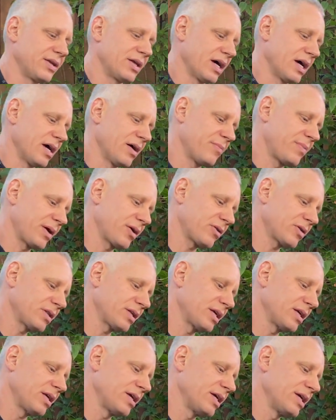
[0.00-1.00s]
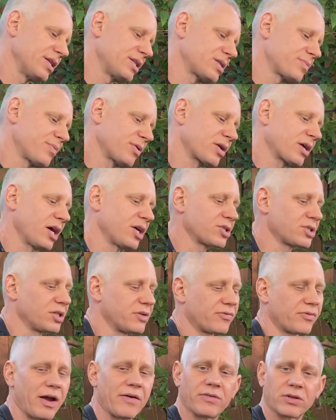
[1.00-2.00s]
apparently its
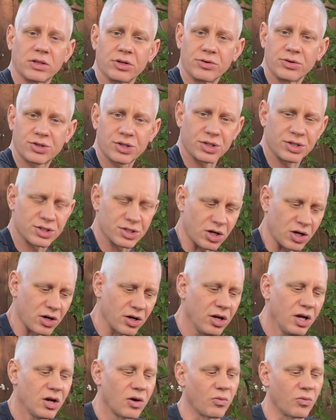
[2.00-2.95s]
percussive revolutions are